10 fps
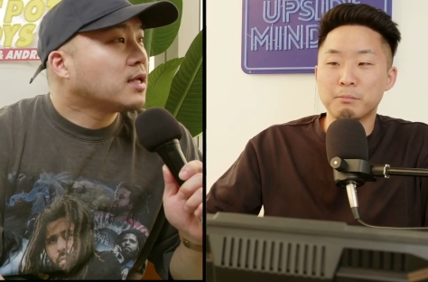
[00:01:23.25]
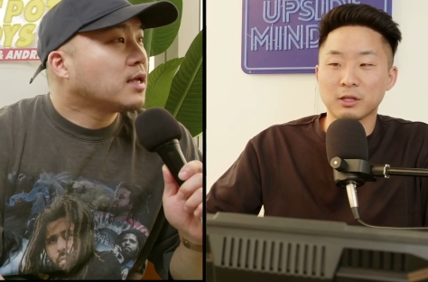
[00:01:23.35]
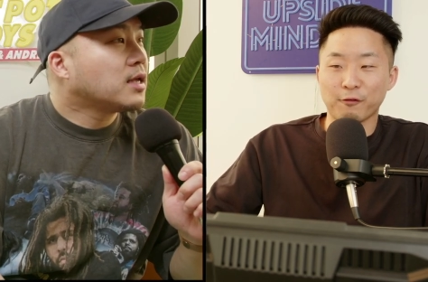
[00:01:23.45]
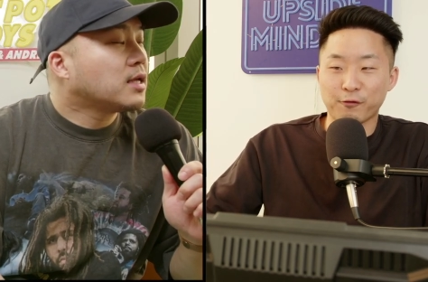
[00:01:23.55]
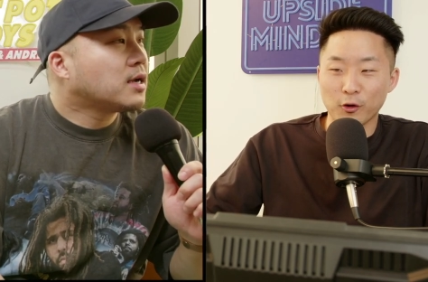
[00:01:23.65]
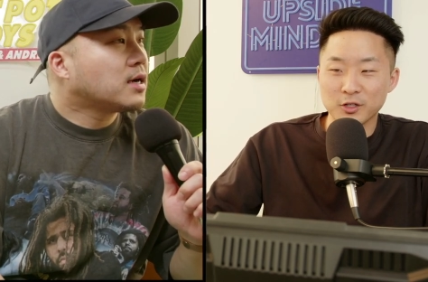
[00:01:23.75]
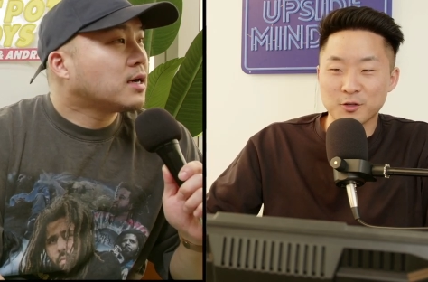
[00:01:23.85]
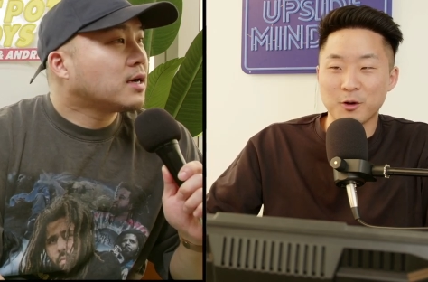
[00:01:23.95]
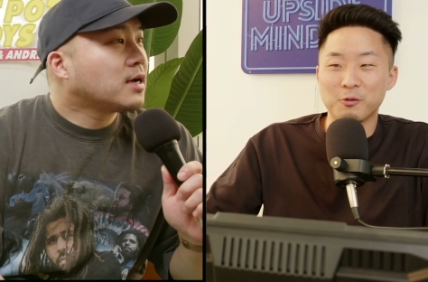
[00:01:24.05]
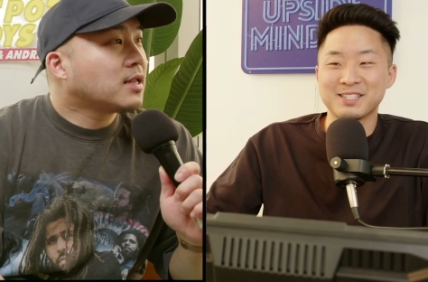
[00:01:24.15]
Speaker 1: but the first
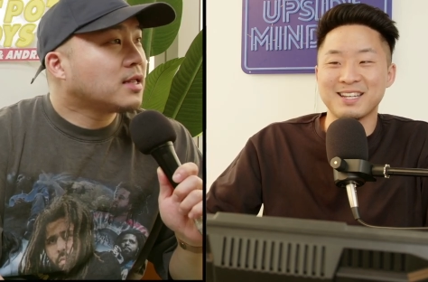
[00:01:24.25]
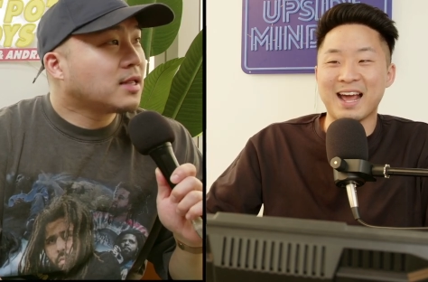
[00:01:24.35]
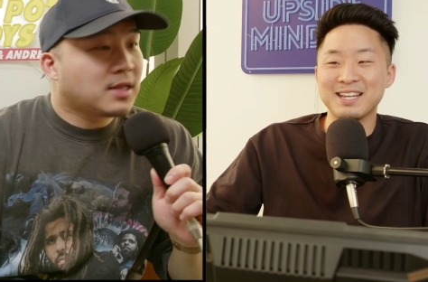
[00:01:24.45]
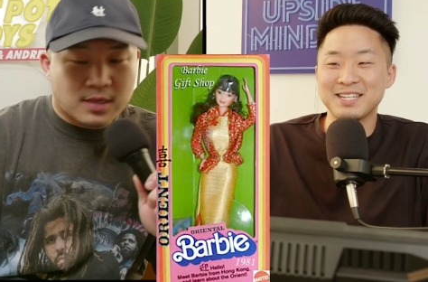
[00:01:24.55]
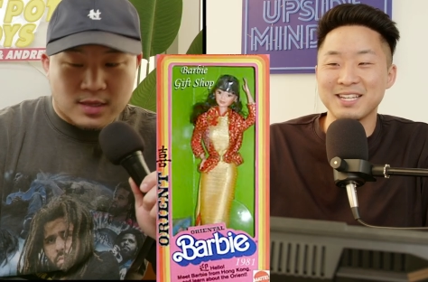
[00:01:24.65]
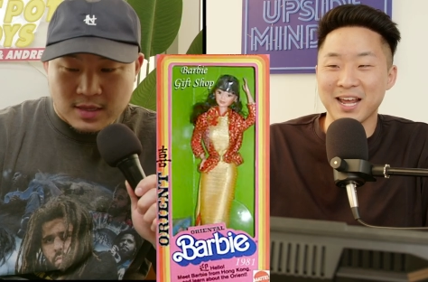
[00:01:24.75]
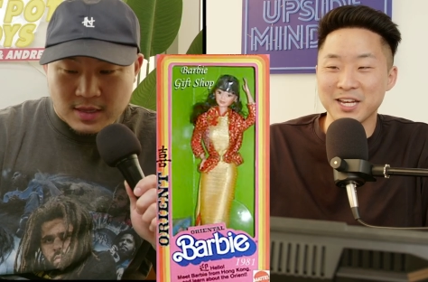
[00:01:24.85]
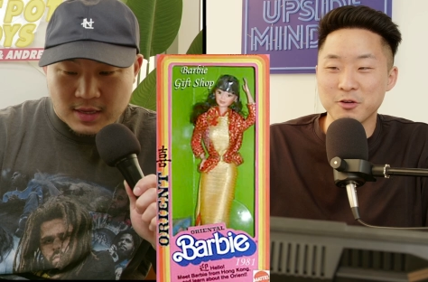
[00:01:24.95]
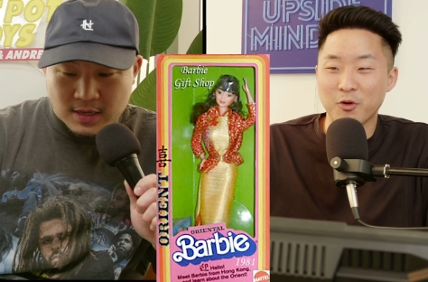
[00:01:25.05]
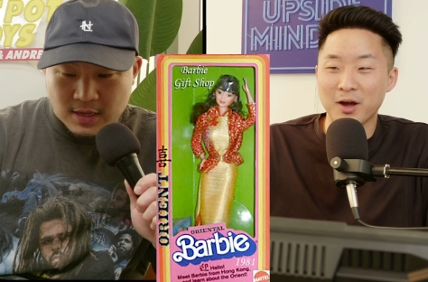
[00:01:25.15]
one was in nineteen
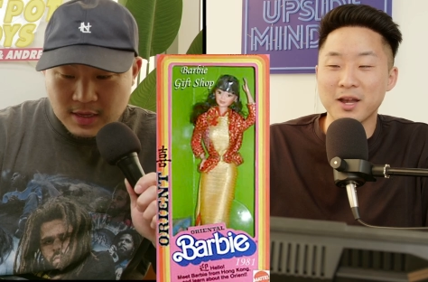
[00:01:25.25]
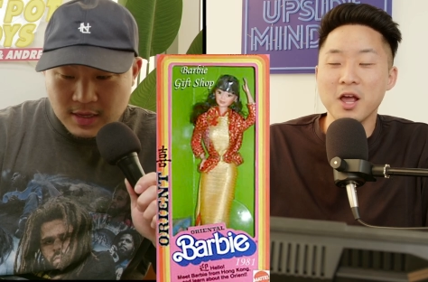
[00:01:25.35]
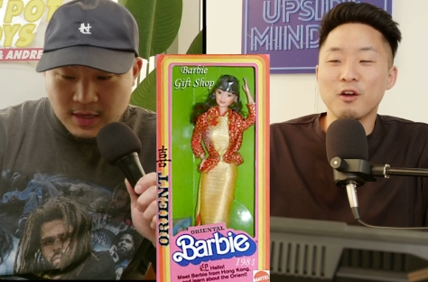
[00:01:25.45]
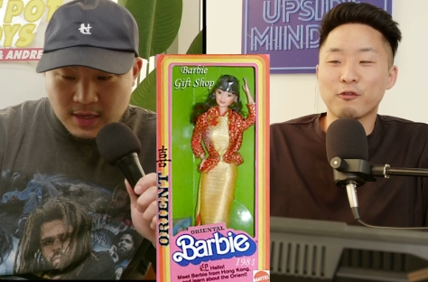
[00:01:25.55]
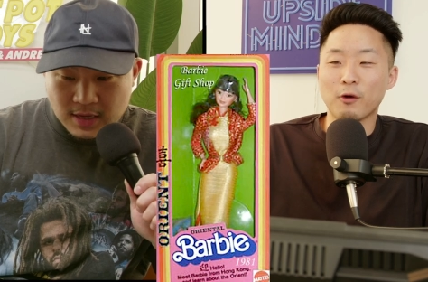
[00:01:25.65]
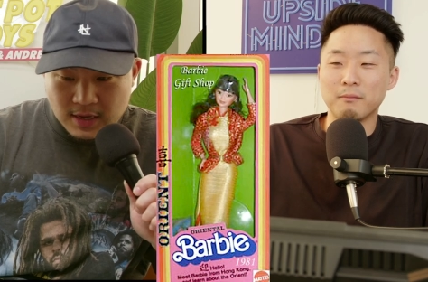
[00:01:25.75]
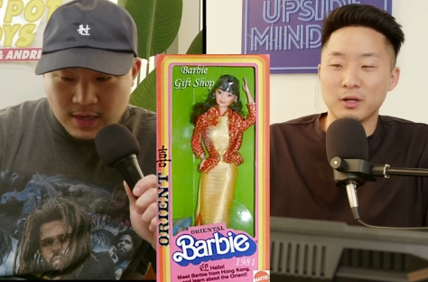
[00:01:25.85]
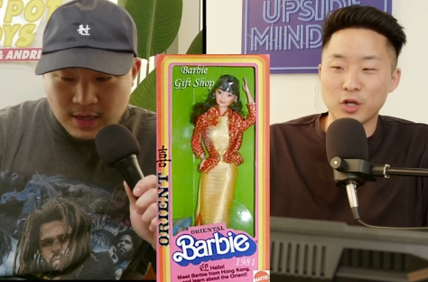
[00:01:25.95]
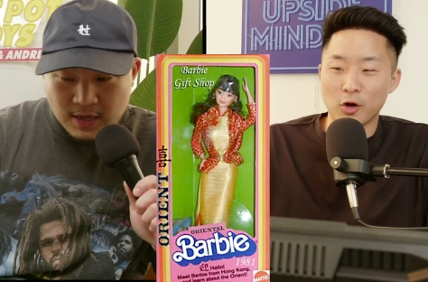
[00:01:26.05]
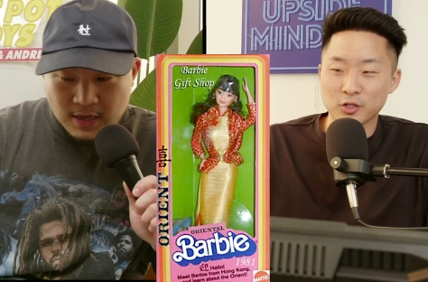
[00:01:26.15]
eighty-one from
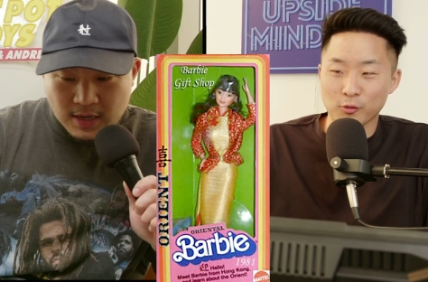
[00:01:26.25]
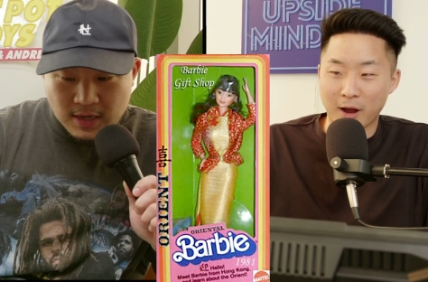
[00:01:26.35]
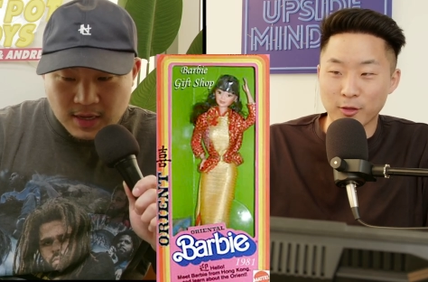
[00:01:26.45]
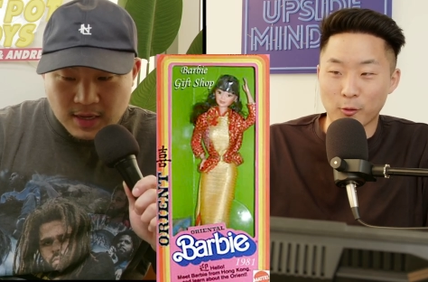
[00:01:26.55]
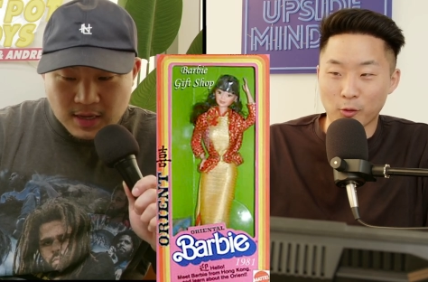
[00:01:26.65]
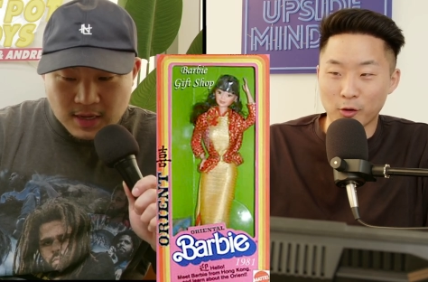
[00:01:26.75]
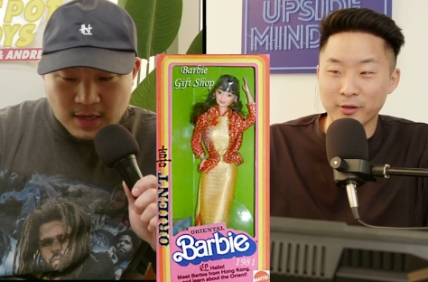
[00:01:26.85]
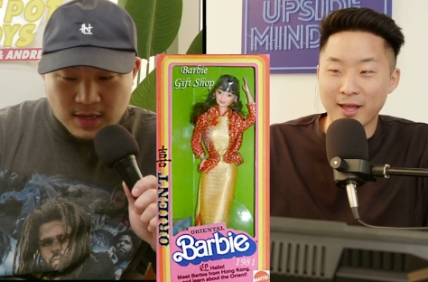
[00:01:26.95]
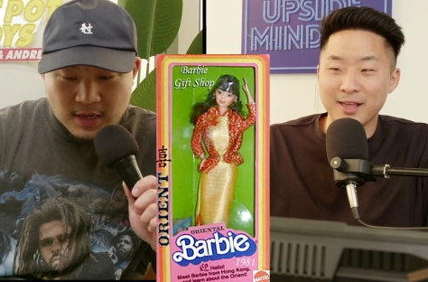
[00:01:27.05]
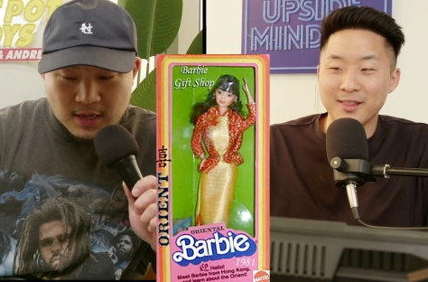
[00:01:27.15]
Dolls Around the
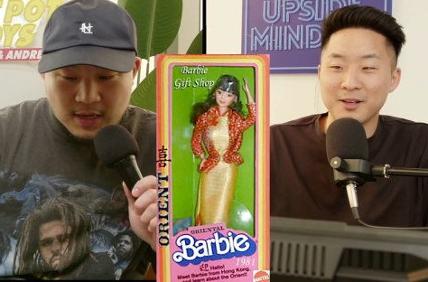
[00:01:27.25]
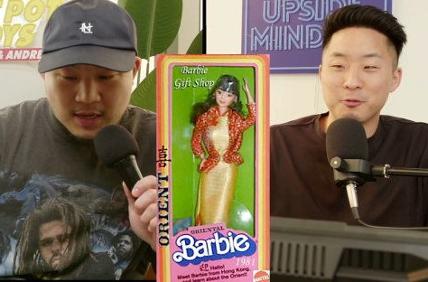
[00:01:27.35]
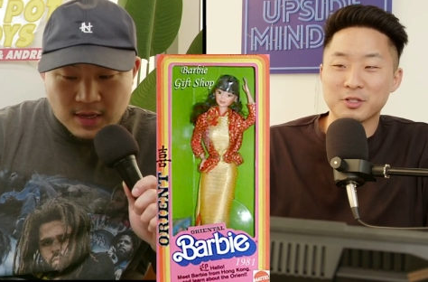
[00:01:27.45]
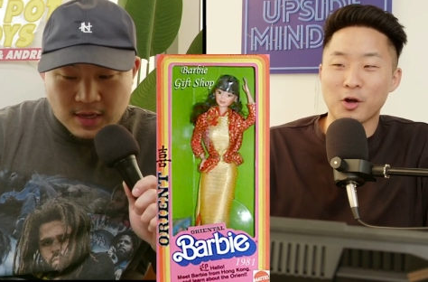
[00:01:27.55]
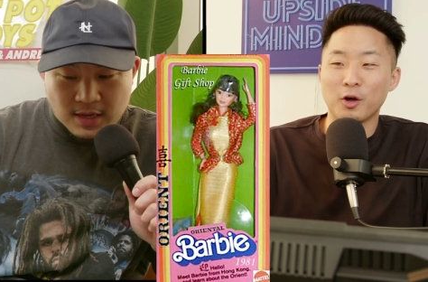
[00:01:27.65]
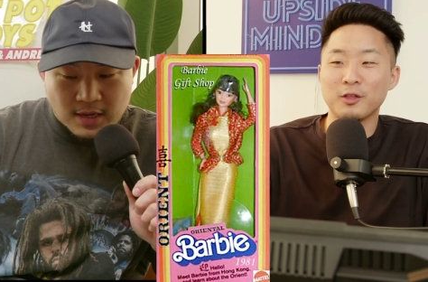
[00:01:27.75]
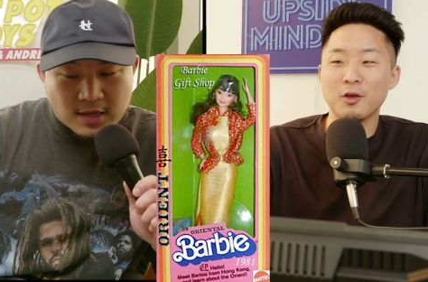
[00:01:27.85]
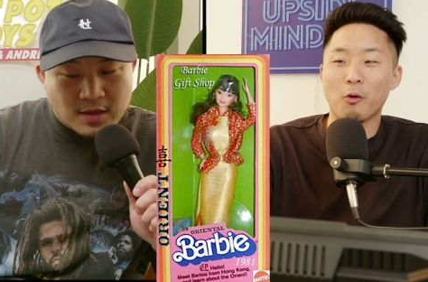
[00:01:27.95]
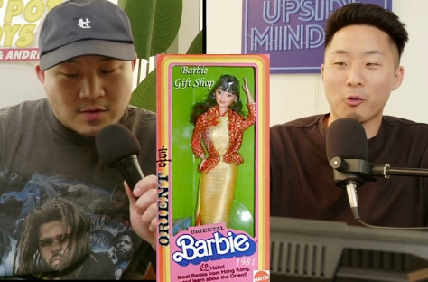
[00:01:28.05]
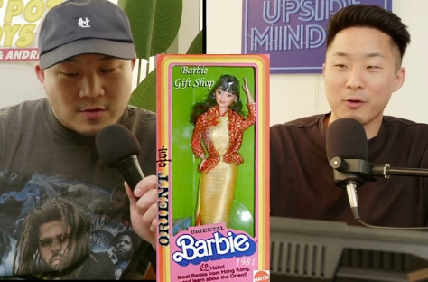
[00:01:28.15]
World, and it was called The
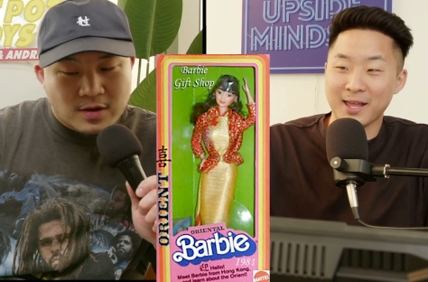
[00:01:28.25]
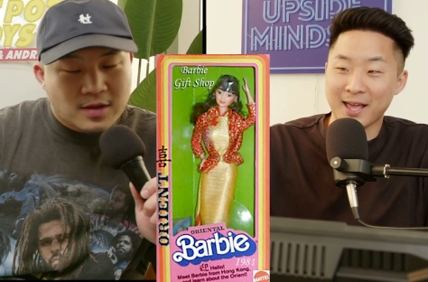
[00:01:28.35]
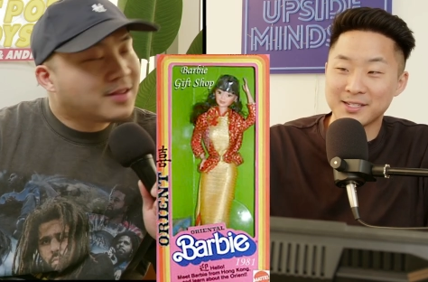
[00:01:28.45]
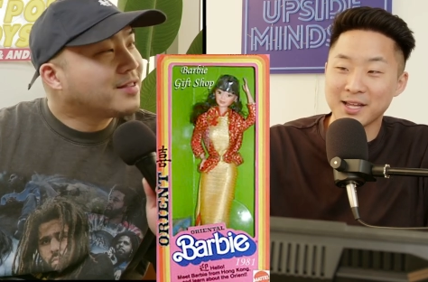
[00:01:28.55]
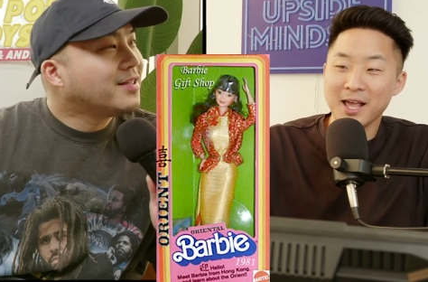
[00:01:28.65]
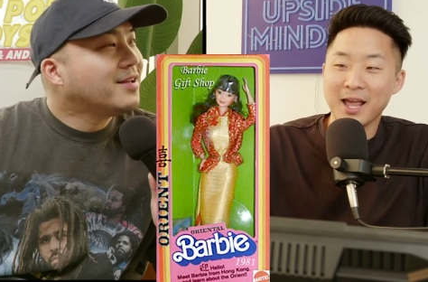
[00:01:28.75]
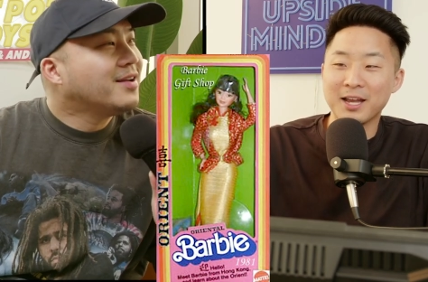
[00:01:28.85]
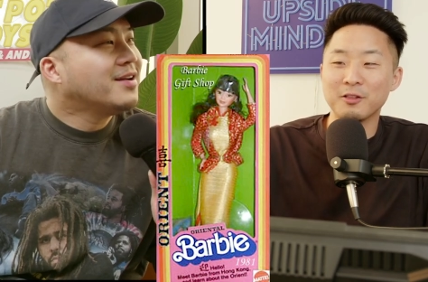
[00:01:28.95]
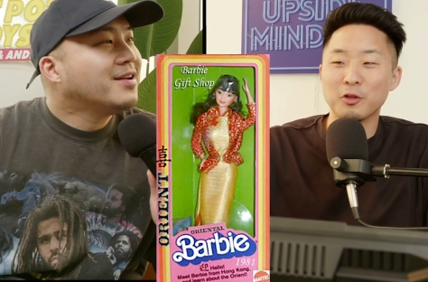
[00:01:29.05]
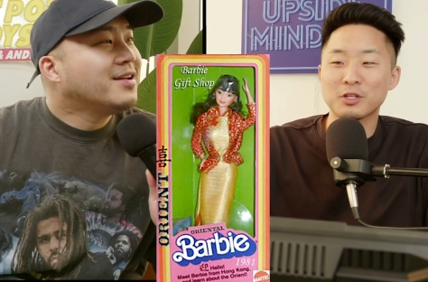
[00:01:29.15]
Orient, and
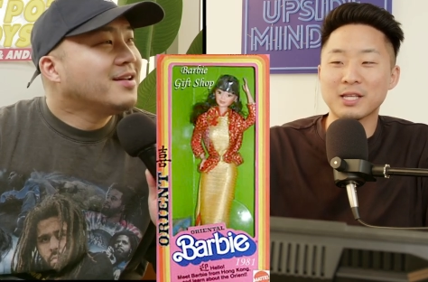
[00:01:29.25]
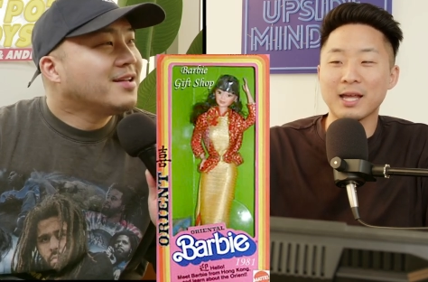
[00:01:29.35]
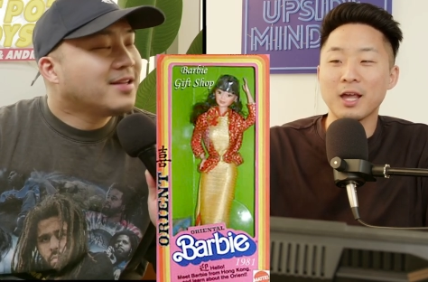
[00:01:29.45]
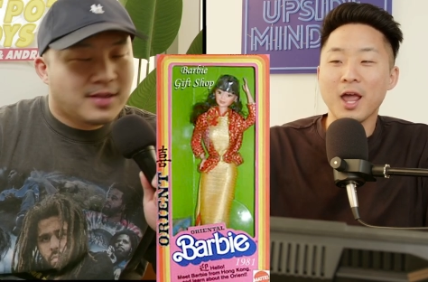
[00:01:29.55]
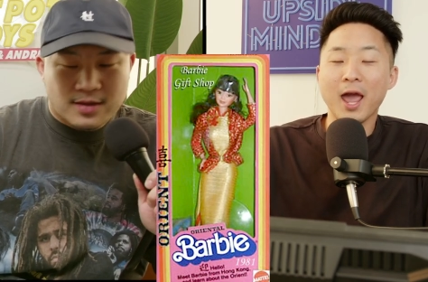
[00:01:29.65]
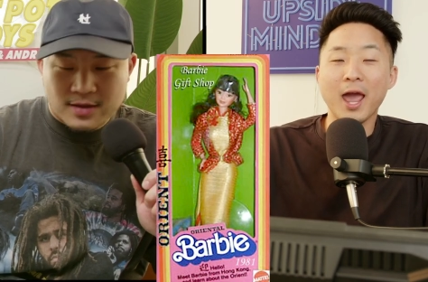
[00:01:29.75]
it looks like a